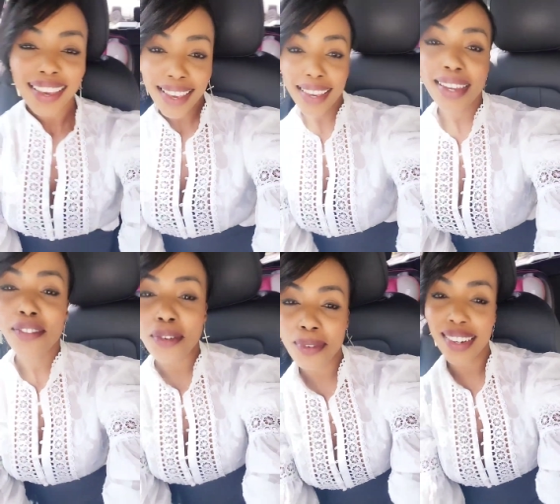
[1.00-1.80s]
Hey
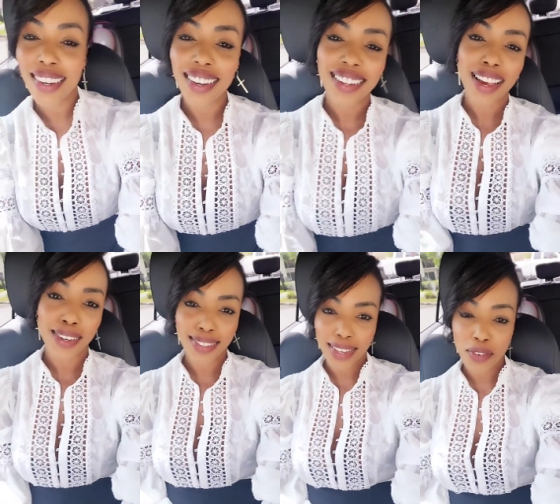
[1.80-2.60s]
everyone,
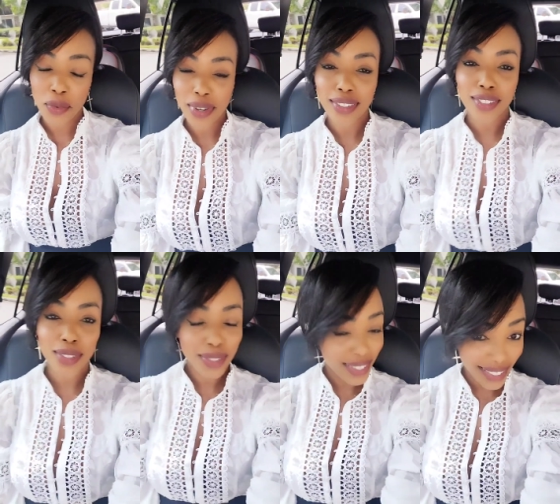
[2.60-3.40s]
how is everyone
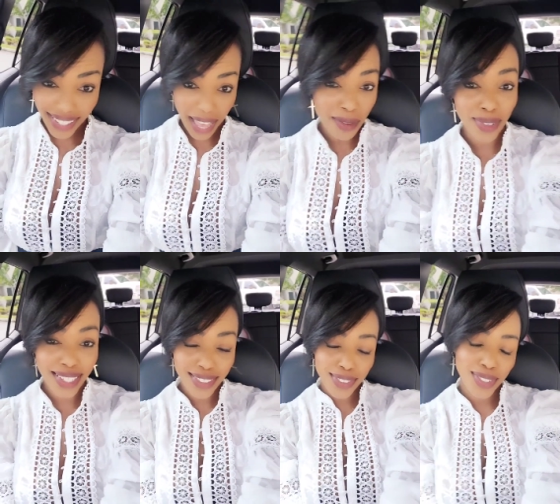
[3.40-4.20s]
doing? God
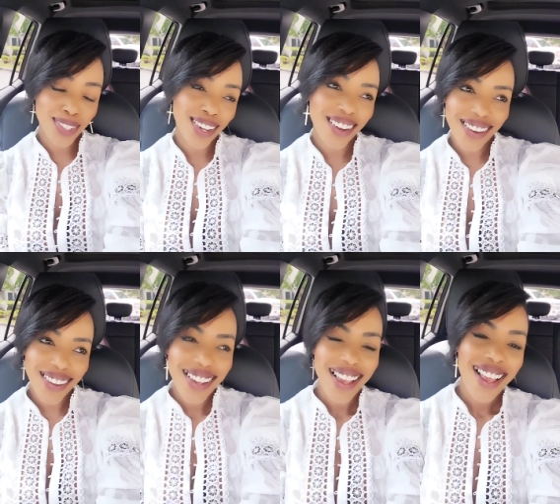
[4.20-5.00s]
bless you
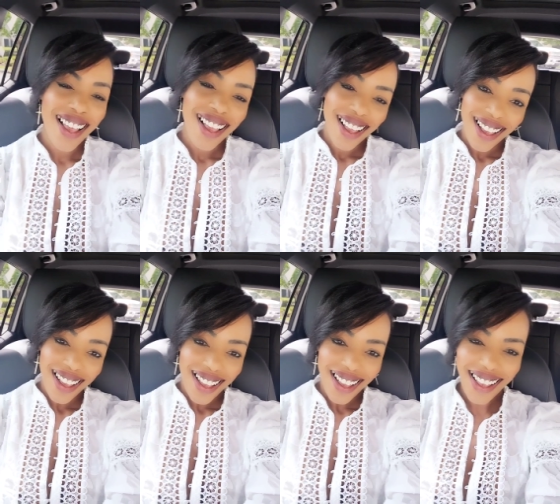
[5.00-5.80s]
all.
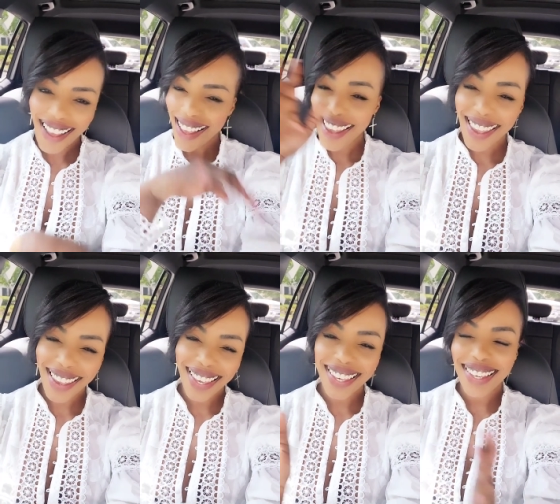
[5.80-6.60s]

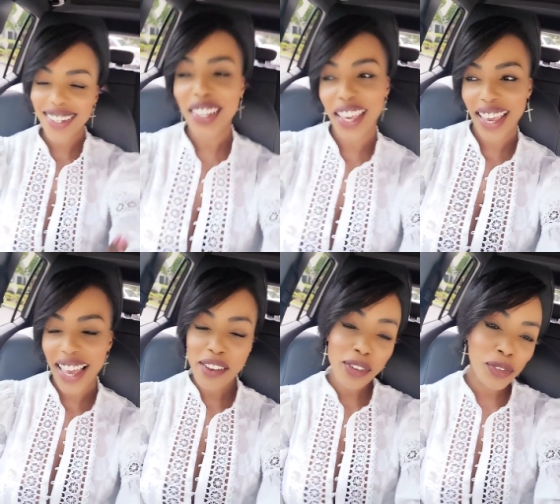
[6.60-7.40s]
Hi. Okay,
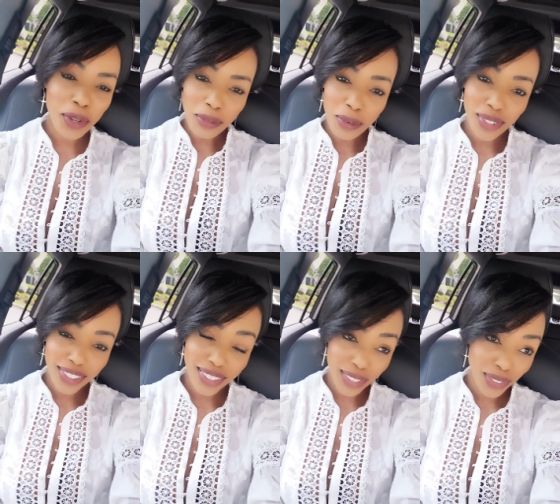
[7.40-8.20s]
I have a dream I want
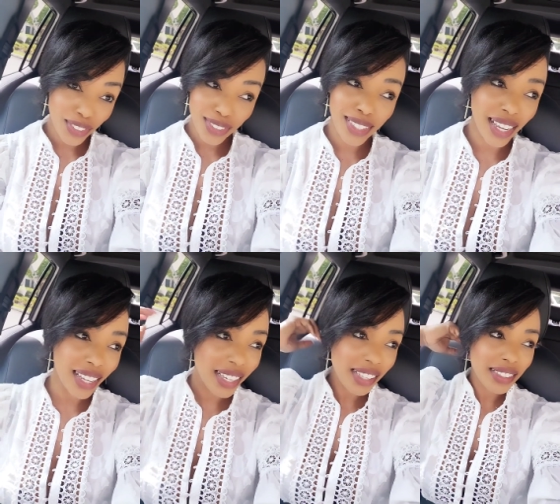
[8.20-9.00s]
to share with you
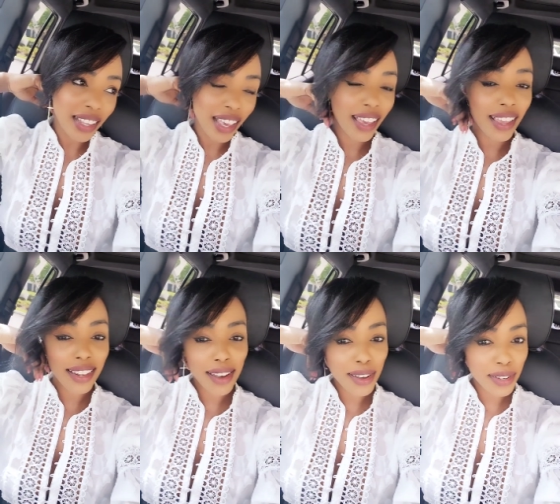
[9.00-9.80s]
guys,
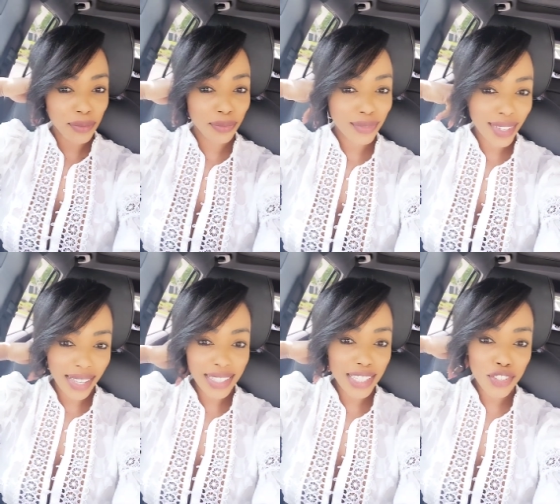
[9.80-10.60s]
and um,
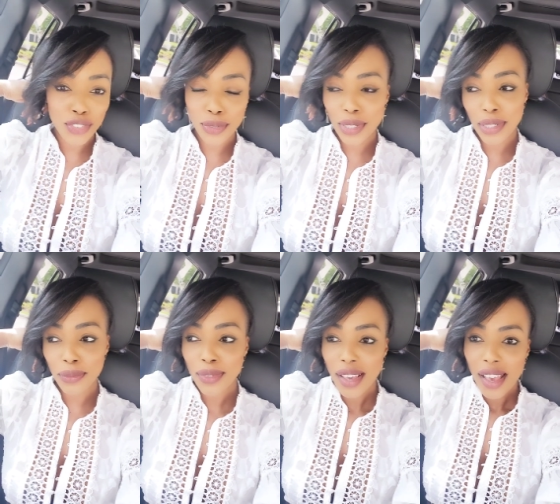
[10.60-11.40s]
in this dream,